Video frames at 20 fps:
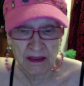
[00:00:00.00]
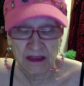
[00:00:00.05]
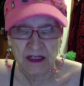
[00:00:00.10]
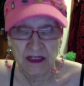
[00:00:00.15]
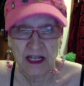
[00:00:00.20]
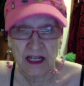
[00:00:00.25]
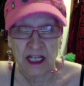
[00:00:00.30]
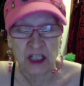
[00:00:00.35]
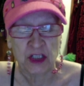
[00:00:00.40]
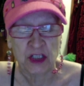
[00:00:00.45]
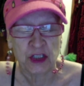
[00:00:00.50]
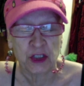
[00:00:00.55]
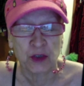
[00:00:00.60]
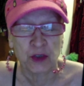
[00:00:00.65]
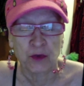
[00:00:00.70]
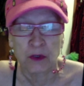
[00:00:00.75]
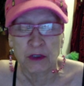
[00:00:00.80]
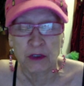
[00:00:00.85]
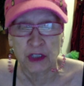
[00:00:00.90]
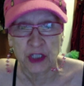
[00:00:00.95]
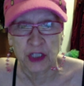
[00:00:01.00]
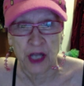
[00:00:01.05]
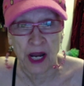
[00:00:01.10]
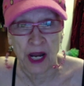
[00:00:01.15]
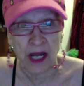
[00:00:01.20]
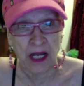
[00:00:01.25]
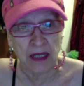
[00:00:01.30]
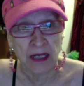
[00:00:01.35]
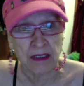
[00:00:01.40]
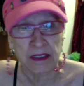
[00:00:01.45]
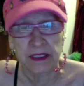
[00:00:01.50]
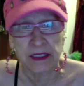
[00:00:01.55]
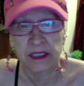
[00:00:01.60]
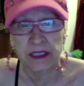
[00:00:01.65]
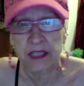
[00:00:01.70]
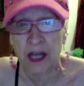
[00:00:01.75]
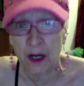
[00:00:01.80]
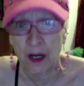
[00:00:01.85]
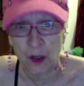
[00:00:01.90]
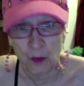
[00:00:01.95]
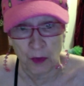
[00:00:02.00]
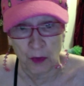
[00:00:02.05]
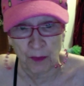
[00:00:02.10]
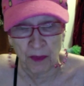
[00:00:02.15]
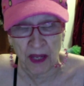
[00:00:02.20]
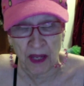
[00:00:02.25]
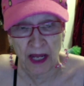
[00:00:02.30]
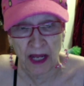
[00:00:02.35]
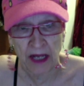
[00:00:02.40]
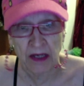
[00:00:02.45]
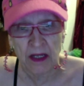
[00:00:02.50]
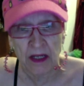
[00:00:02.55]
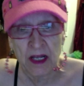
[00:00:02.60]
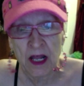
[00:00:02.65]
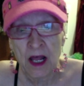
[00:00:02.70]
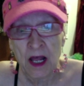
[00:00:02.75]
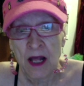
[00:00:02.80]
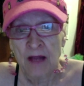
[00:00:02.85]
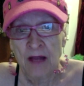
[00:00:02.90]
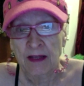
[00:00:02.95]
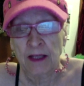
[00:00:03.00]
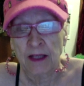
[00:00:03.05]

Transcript: excruciating, terrible pain, that